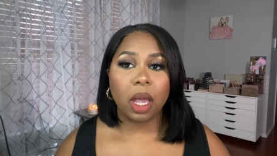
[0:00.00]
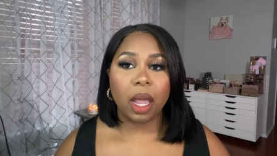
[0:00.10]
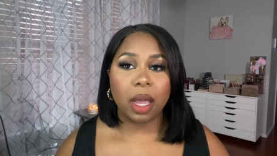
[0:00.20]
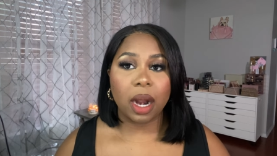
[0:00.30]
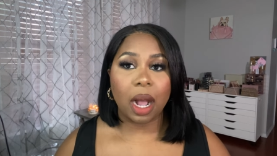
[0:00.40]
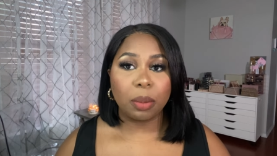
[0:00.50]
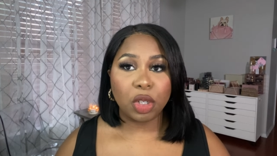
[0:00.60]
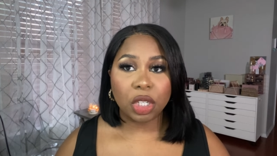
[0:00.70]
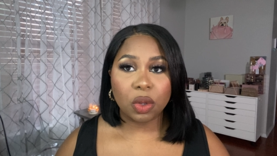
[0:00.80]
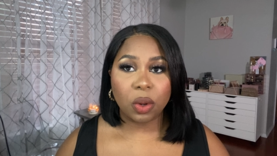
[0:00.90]
And I'm
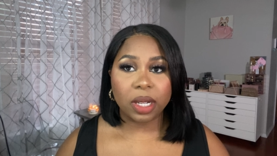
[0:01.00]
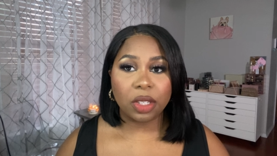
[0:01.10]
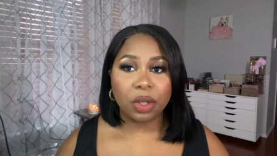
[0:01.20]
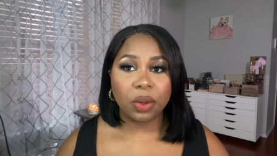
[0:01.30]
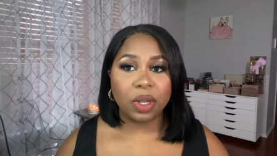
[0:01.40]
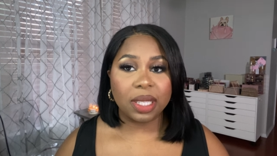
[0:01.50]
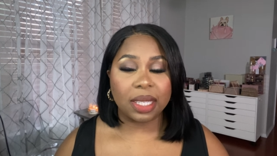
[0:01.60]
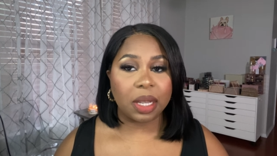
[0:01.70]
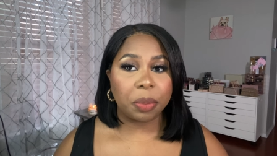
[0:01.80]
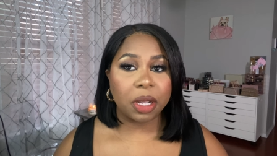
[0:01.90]
just going to
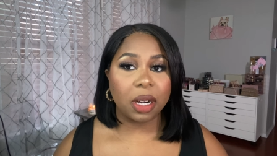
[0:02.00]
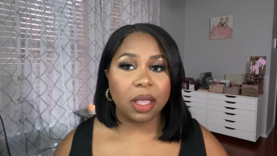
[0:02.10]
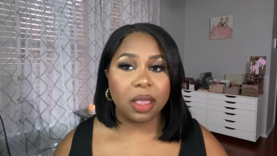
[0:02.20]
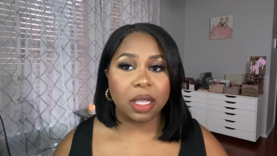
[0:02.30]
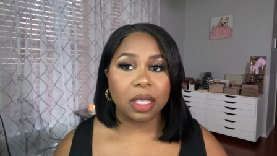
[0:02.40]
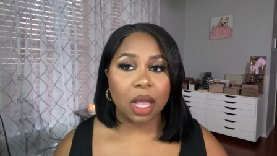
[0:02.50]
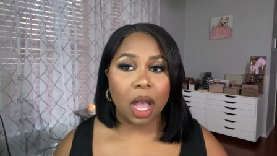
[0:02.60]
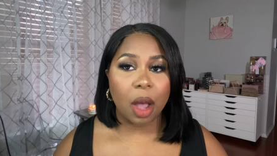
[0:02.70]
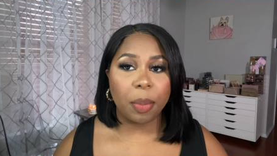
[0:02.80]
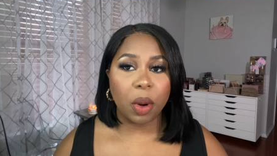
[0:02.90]
deepen this
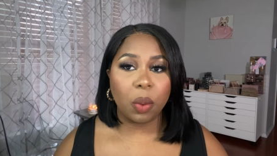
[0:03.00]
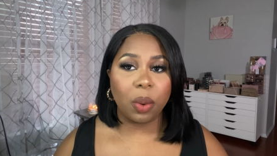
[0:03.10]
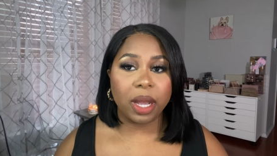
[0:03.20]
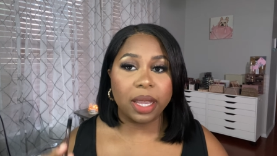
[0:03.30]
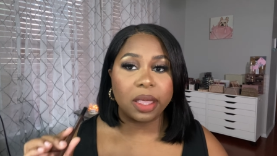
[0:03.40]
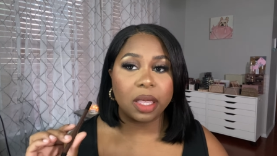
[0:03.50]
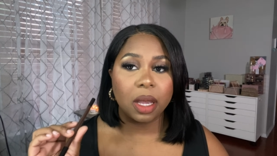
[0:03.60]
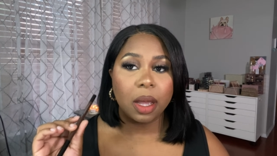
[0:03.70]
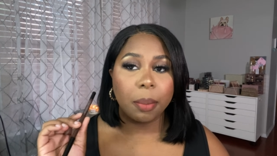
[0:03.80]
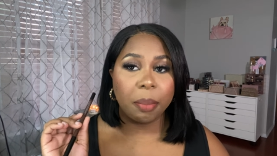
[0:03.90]
up with
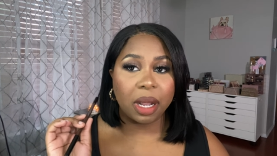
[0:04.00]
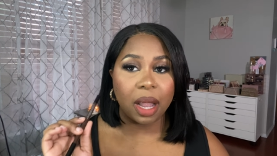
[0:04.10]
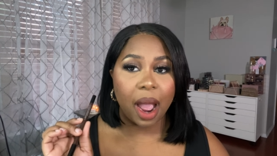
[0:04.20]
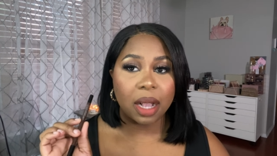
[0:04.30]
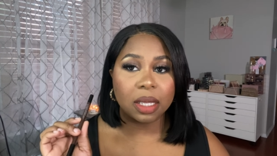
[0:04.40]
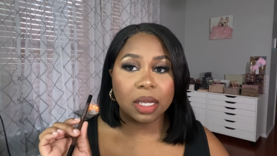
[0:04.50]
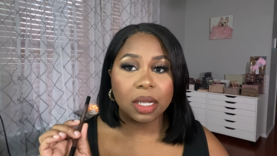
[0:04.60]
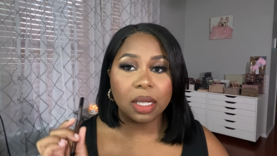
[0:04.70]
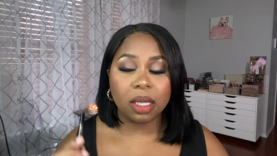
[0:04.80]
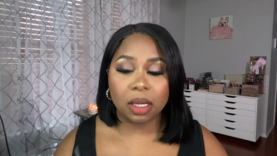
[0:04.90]

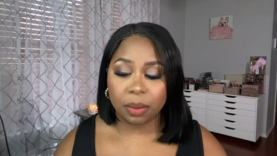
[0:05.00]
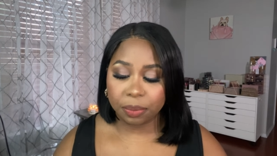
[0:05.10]
molasses